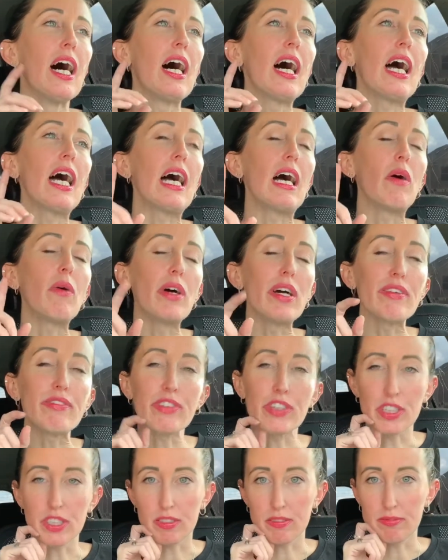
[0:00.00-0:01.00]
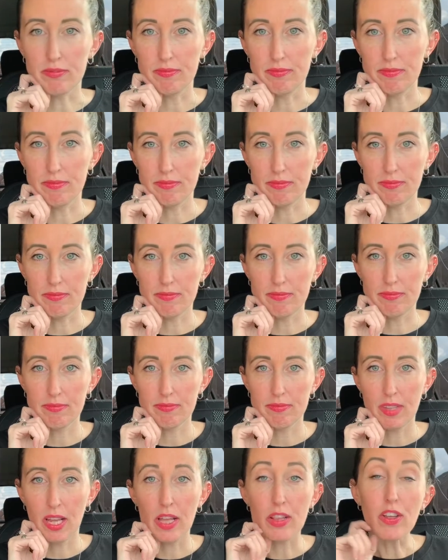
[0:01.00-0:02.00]
However,
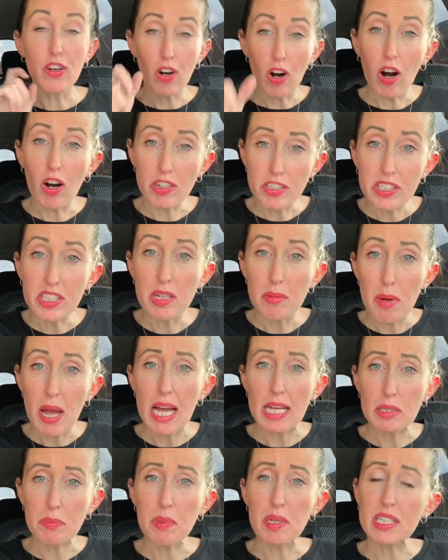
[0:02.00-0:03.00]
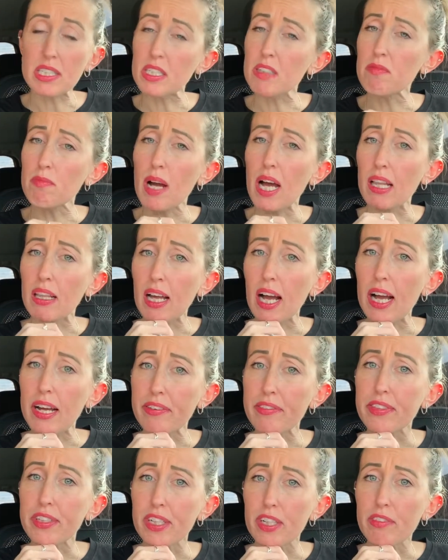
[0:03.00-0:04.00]
there are some aspects of my
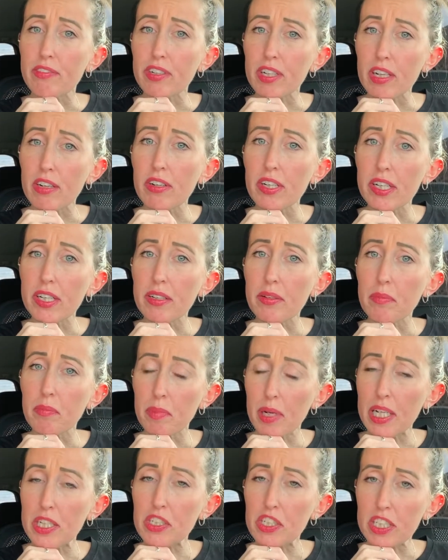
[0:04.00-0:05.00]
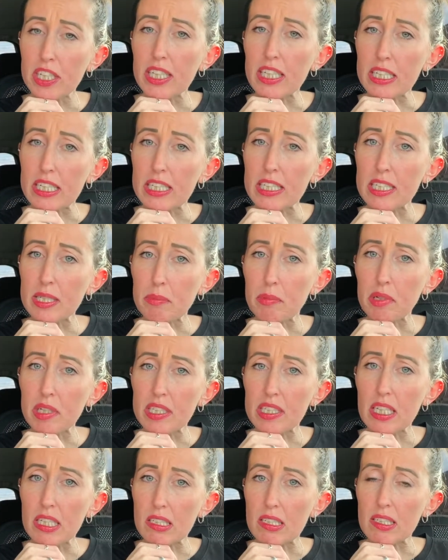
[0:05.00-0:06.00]
life that are very much like a Disney
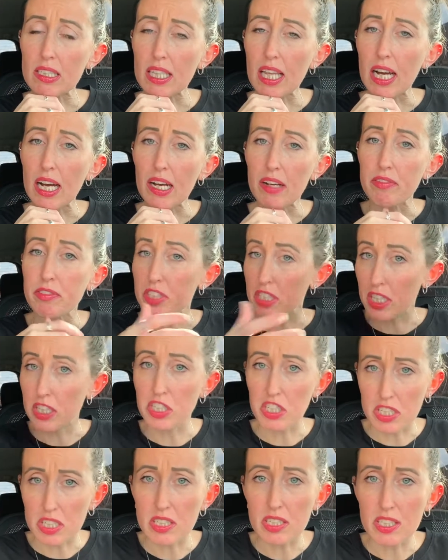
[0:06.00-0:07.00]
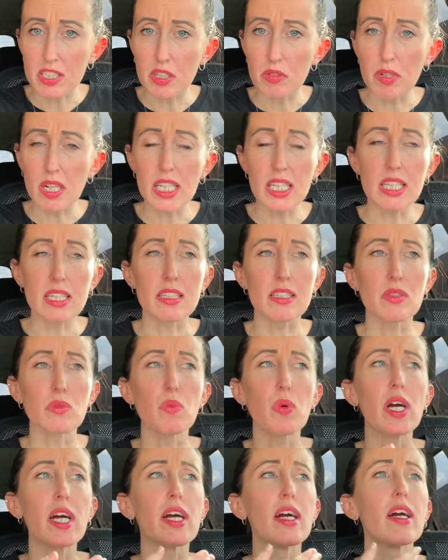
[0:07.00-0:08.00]
princess's life, such as Cinderella's,
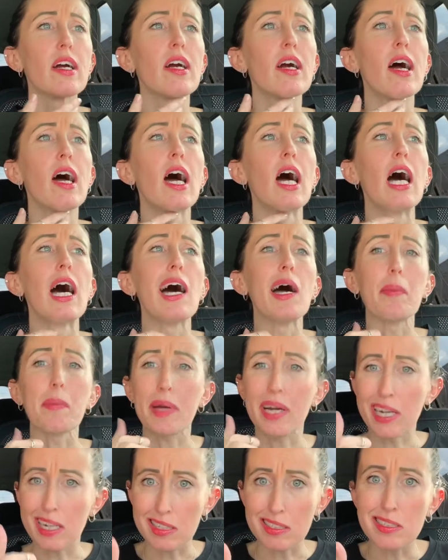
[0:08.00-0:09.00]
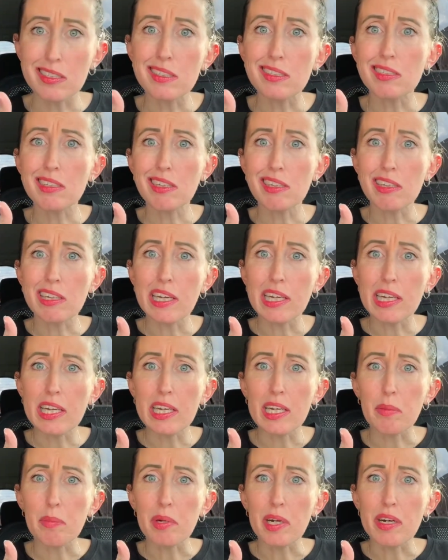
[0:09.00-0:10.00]
where I'm constantly cleaning
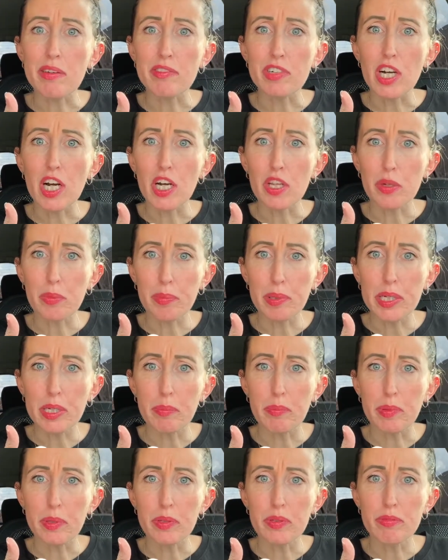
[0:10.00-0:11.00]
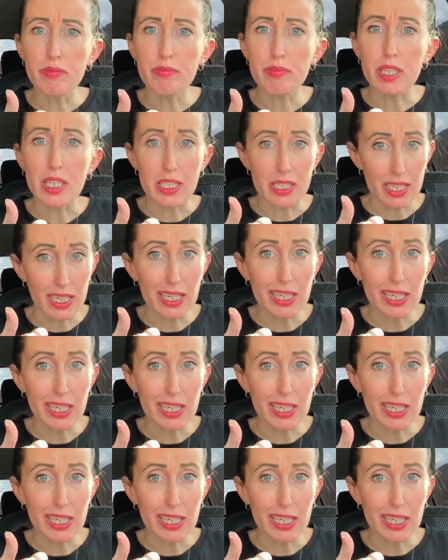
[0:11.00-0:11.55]
up after other people because I